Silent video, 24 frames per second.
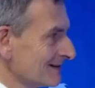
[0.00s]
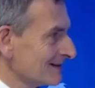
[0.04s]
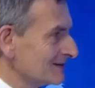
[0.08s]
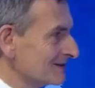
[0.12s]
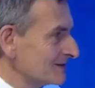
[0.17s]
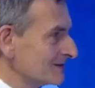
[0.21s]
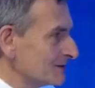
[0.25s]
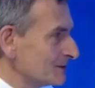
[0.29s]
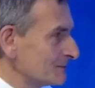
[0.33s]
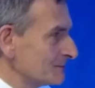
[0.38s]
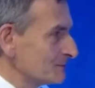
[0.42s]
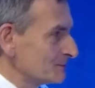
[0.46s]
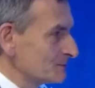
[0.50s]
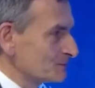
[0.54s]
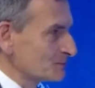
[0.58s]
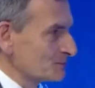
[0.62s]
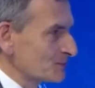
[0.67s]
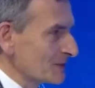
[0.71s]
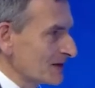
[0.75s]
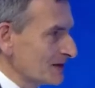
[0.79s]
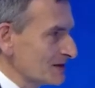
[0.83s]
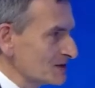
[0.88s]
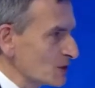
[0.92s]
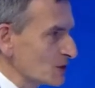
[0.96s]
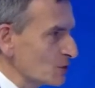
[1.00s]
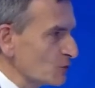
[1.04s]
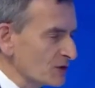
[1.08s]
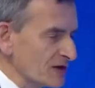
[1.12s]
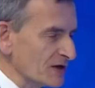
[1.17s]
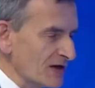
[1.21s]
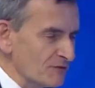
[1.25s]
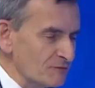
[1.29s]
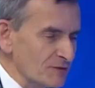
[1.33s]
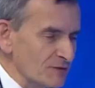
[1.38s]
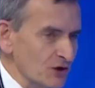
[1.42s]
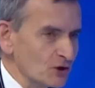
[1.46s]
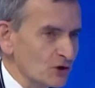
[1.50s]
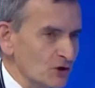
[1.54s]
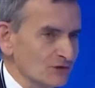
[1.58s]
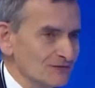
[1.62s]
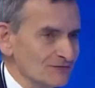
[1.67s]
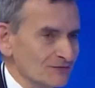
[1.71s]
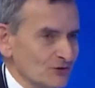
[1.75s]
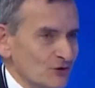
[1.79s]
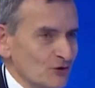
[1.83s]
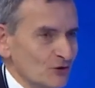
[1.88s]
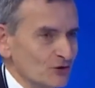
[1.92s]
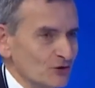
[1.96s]
uh, and they wouldn't have been
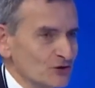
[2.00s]
called